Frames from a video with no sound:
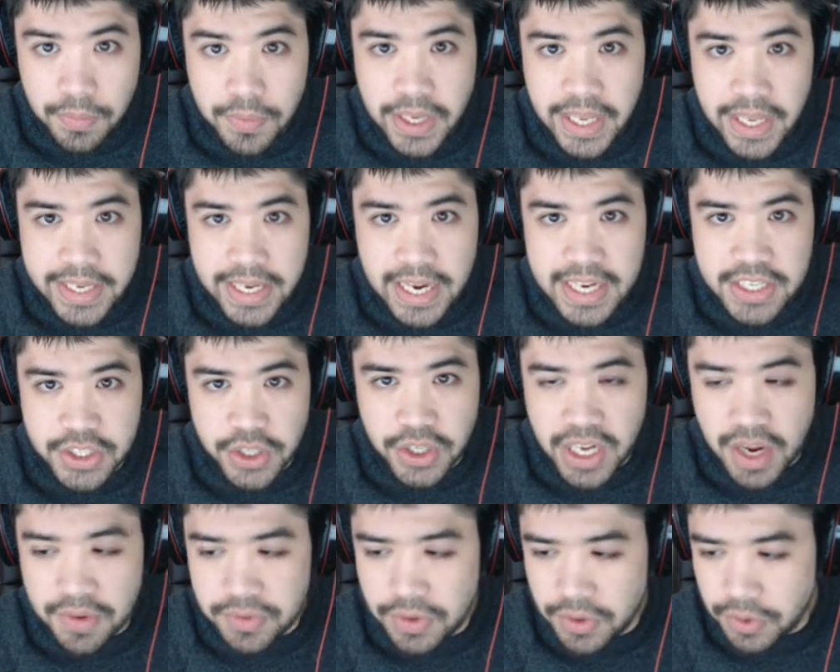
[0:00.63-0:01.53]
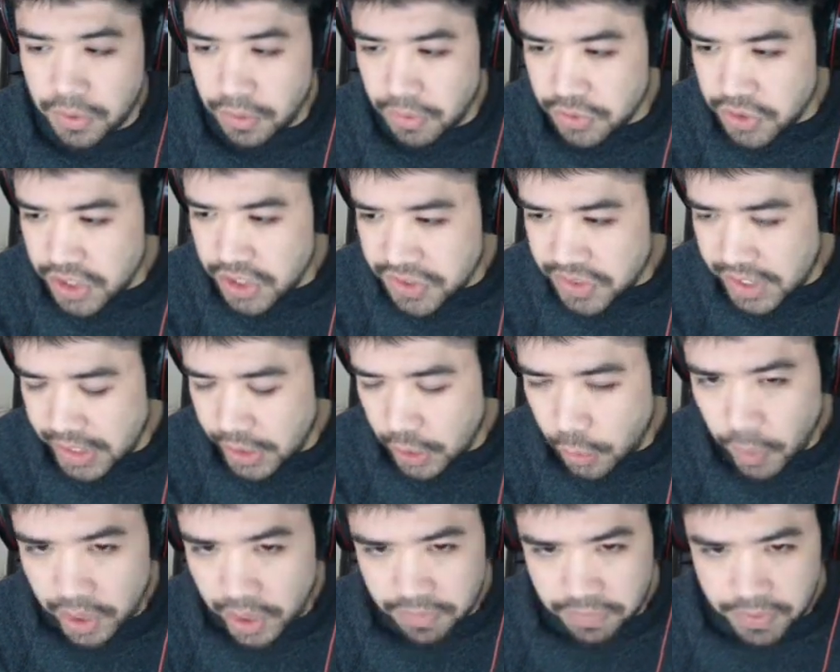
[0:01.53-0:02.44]
Hey guys, good afternoon. Just a
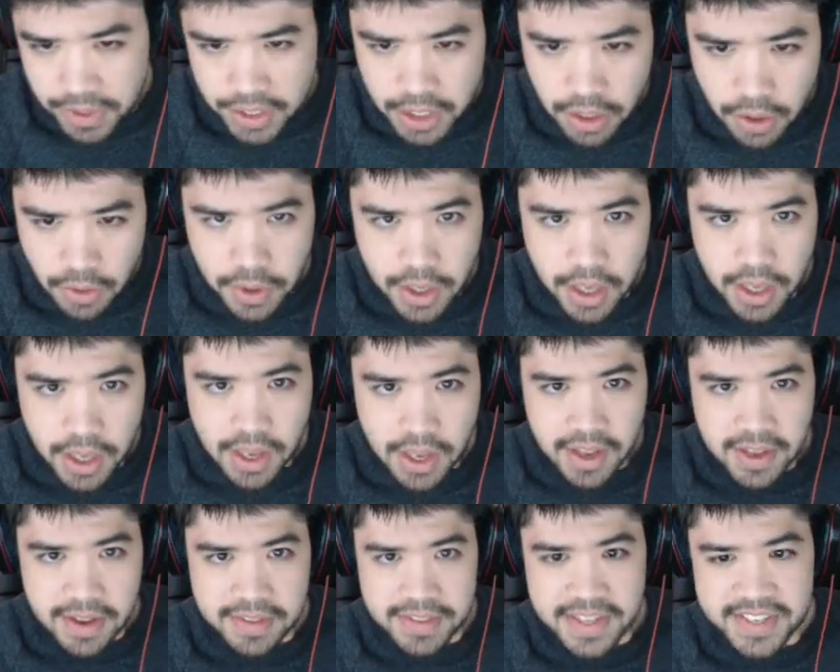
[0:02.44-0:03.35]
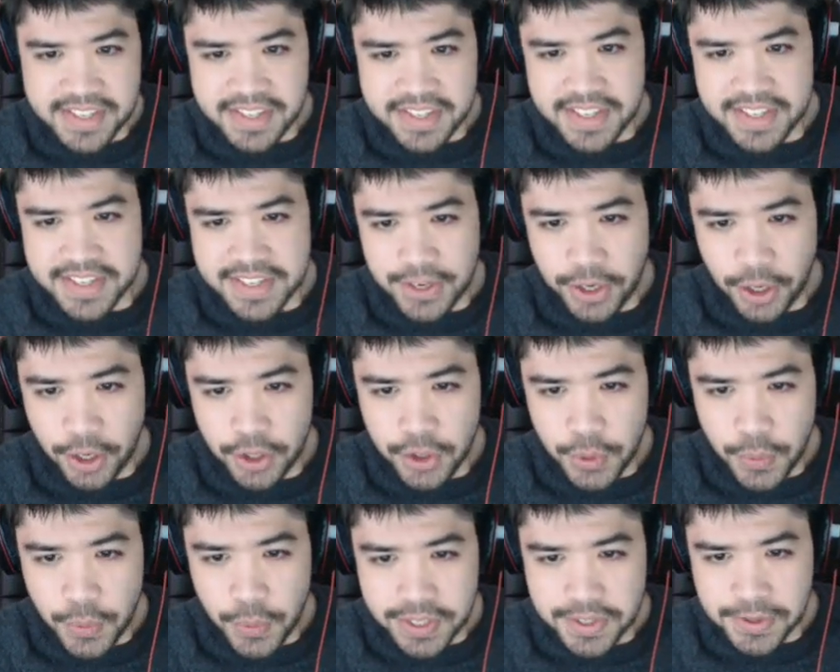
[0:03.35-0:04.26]
quick video. This is an
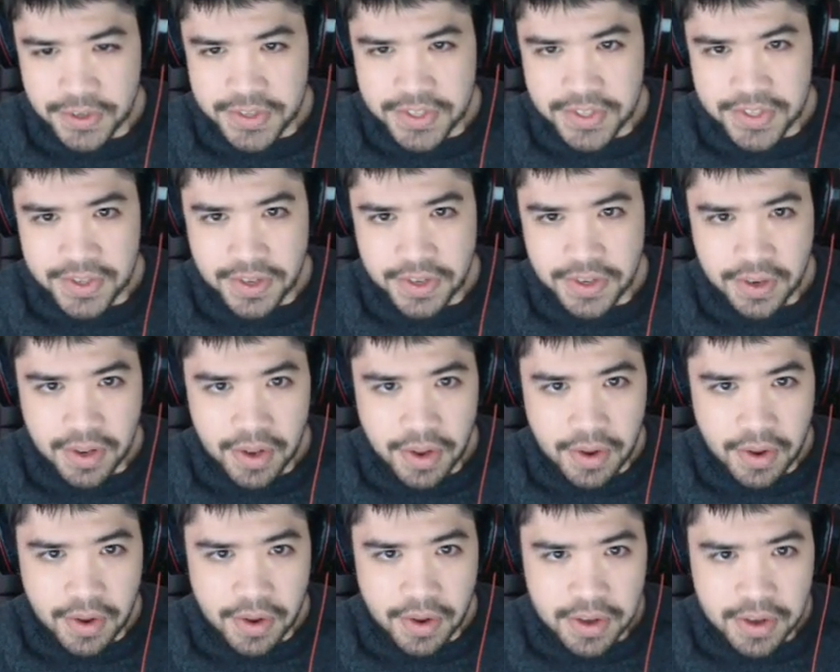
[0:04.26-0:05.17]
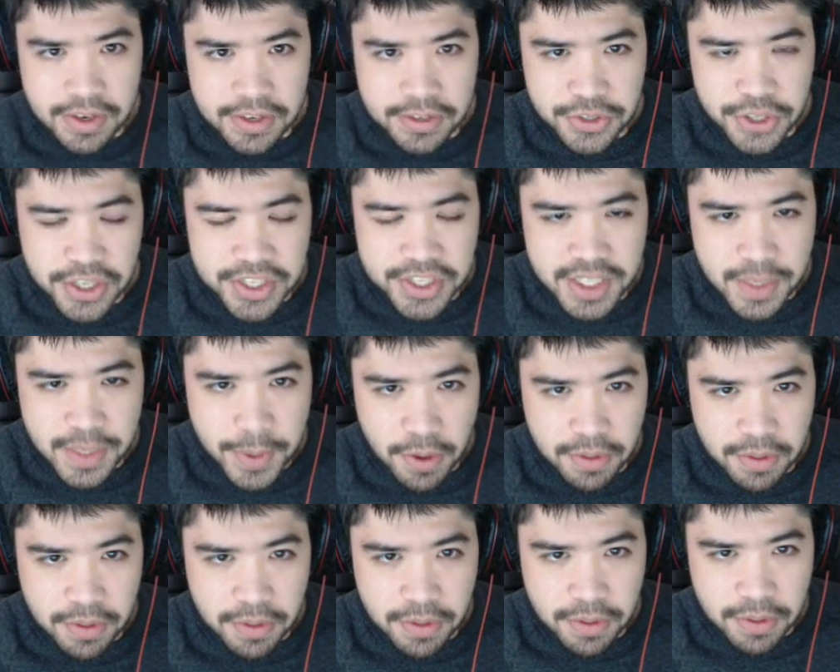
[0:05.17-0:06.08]
earthquake alert. Just
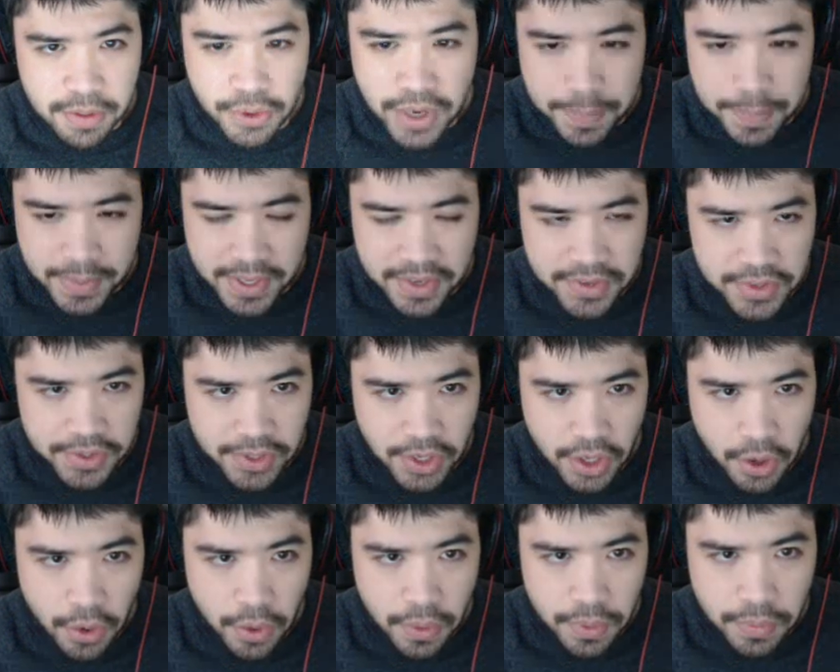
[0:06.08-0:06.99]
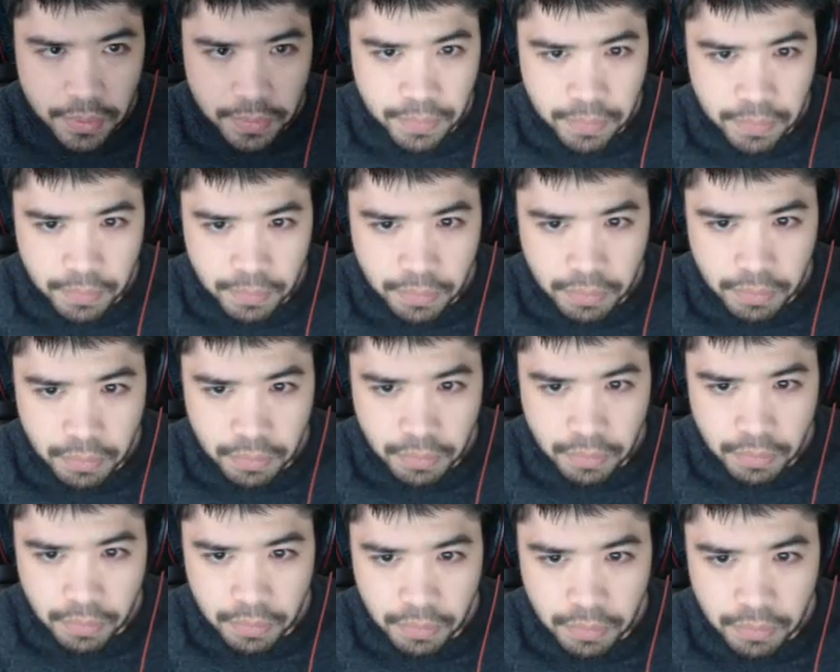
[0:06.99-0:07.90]
about 30 minutes ago,
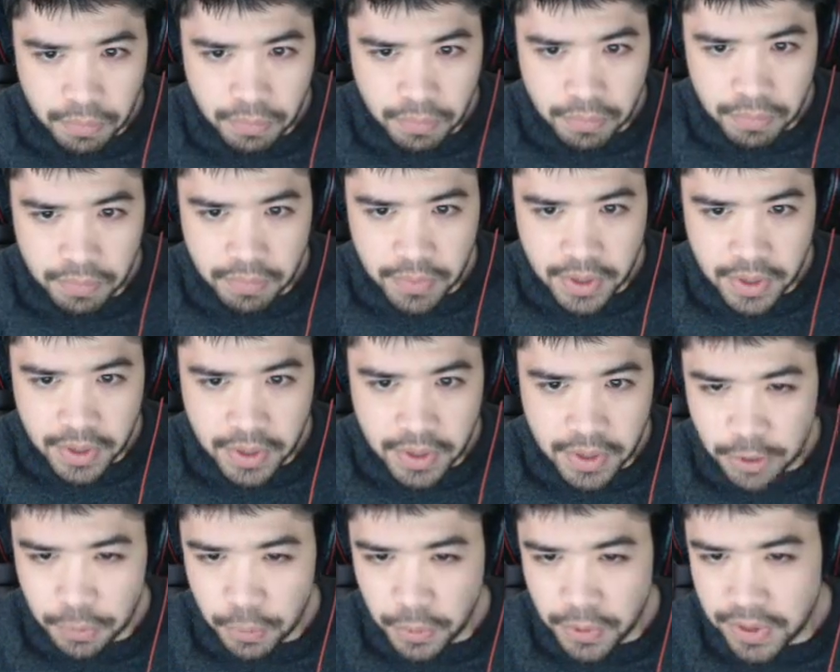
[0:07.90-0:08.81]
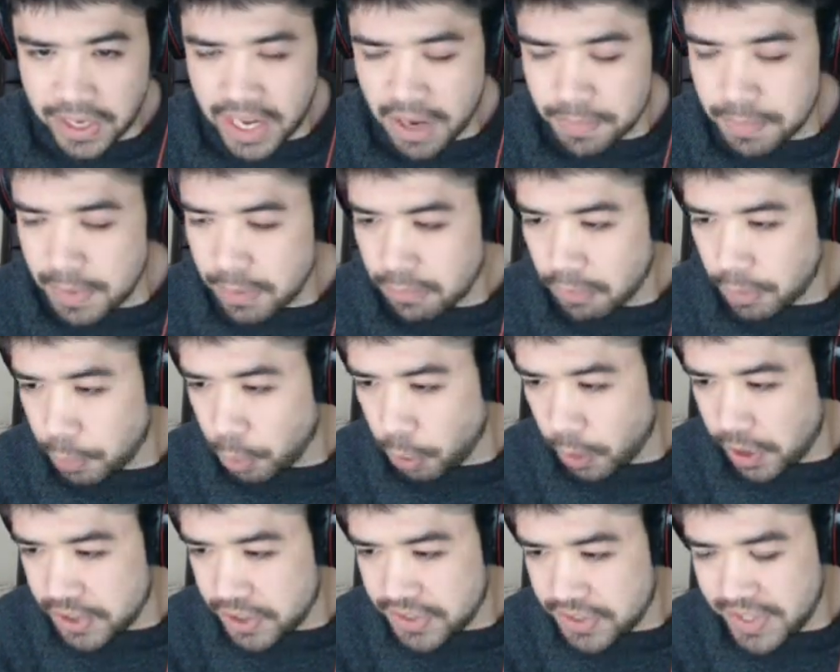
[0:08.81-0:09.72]
there have been
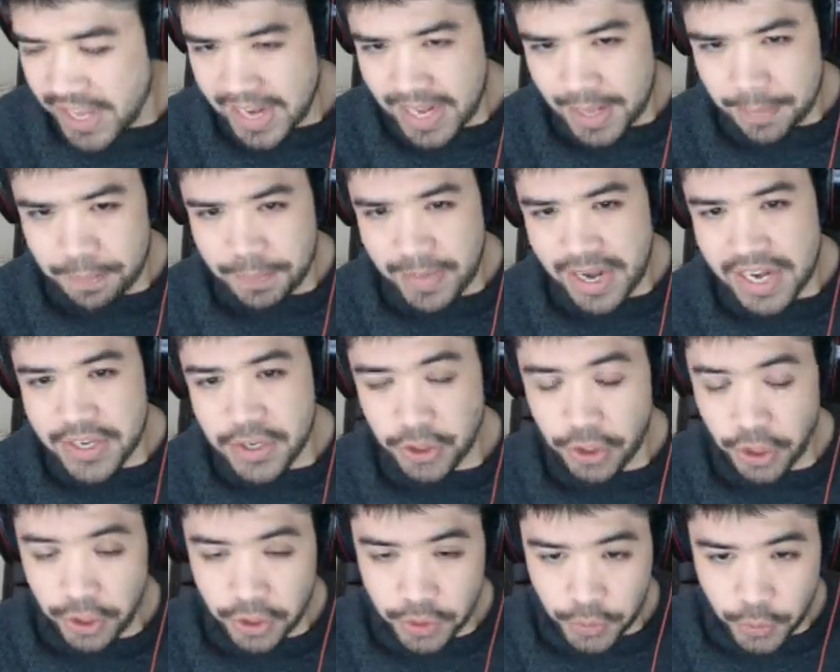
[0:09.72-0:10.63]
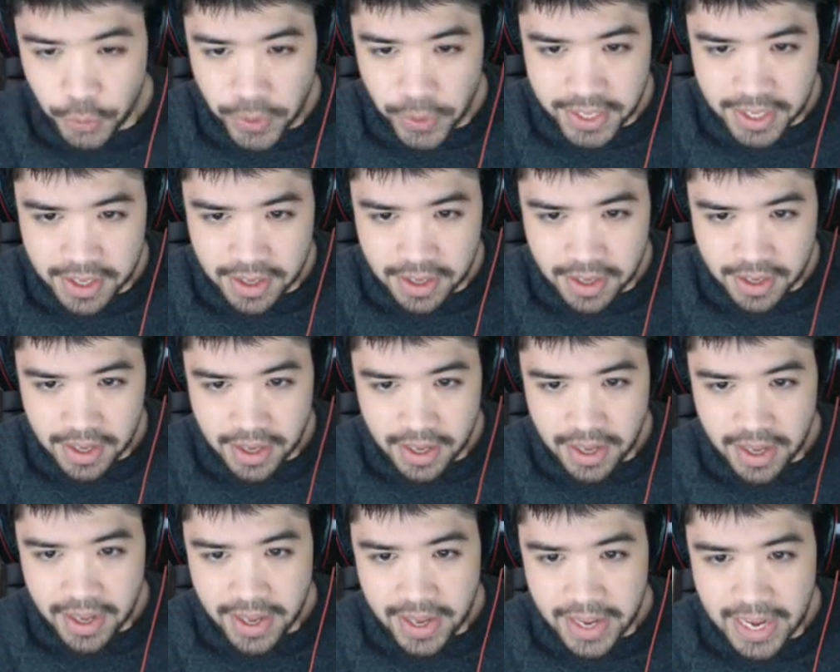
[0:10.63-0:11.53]
reports that a major earthquake
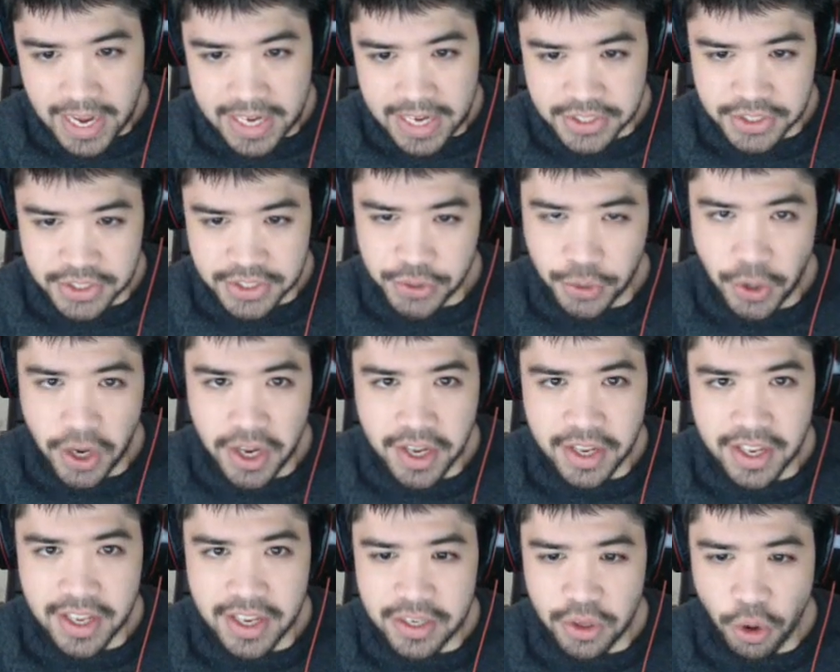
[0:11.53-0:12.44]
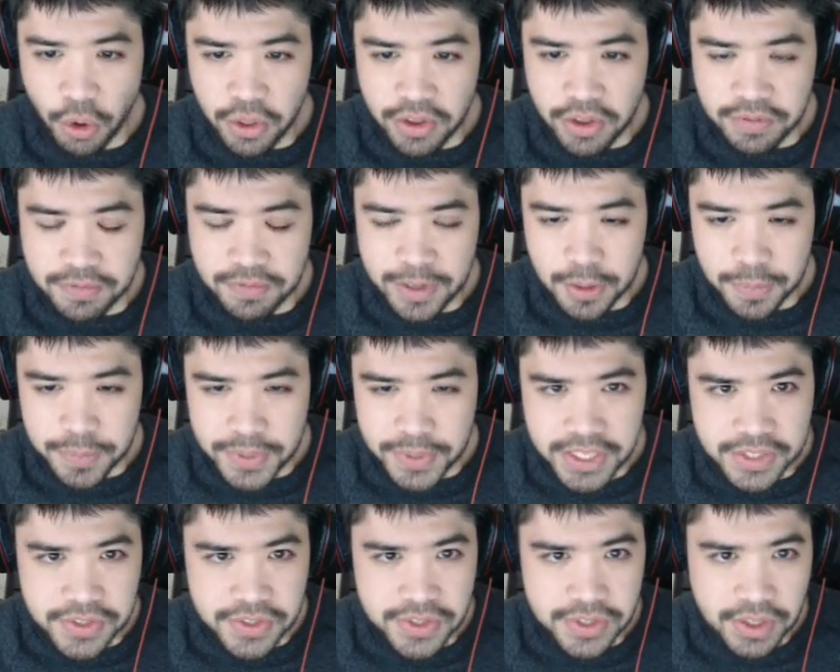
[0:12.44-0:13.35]
has struck northern
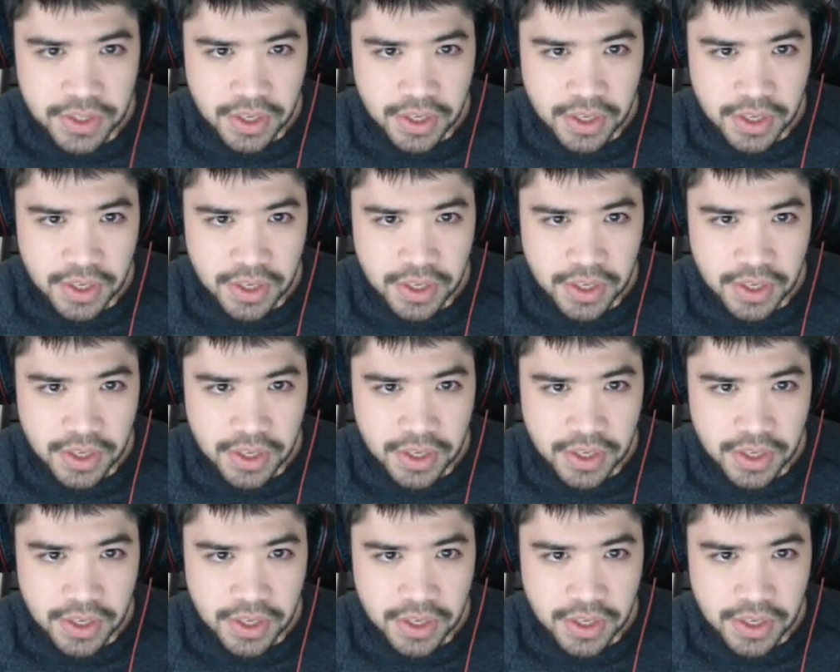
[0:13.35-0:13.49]
Philippines.